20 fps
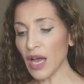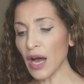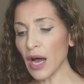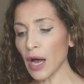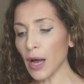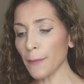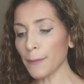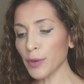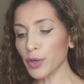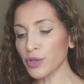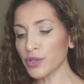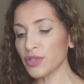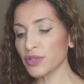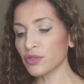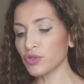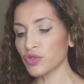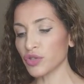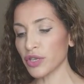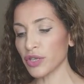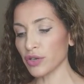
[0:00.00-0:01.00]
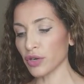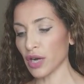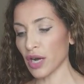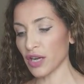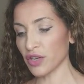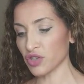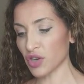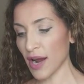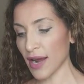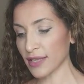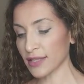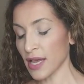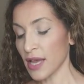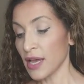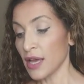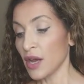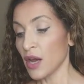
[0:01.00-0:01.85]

Um, personal trainer contracts.